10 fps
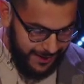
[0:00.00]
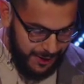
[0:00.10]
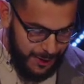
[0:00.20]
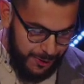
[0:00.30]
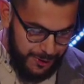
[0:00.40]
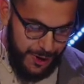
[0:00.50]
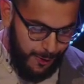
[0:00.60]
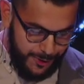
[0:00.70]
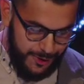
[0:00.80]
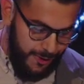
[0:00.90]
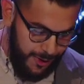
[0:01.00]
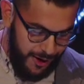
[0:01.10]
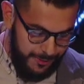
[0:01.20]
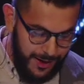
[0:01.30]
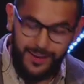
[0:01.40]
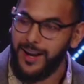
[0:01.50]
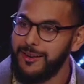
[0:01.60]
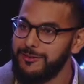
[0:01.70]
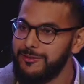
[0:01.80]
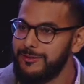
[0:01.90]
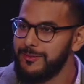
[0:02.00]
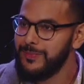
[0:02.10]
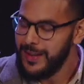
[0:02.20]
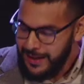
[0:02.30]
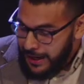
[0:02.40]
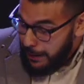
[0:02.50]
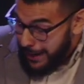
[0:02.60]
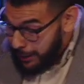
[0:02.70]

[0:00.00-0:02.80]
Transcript: You don't know what's going on in my life. And